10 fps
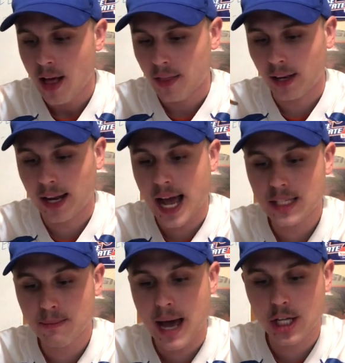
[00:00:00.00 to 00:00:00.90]
The
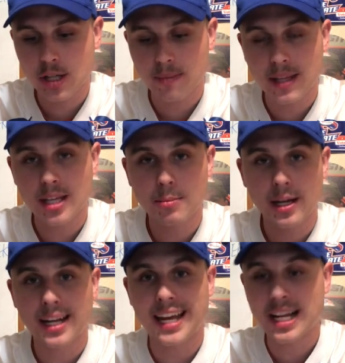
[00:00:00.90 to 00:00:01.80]
last matchup that they
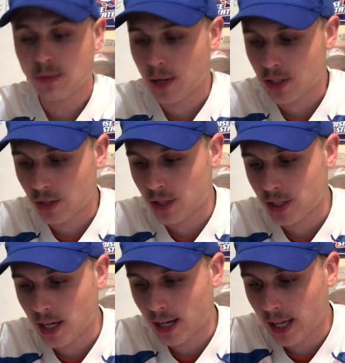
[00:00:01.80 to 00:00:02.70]
played against Western
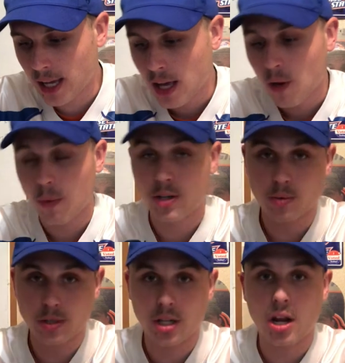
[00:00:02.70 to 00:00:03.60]
Kentucky, which
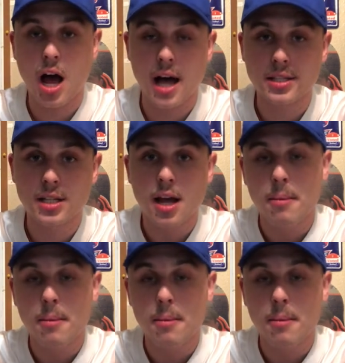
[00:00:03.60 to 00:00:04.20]
was a loss,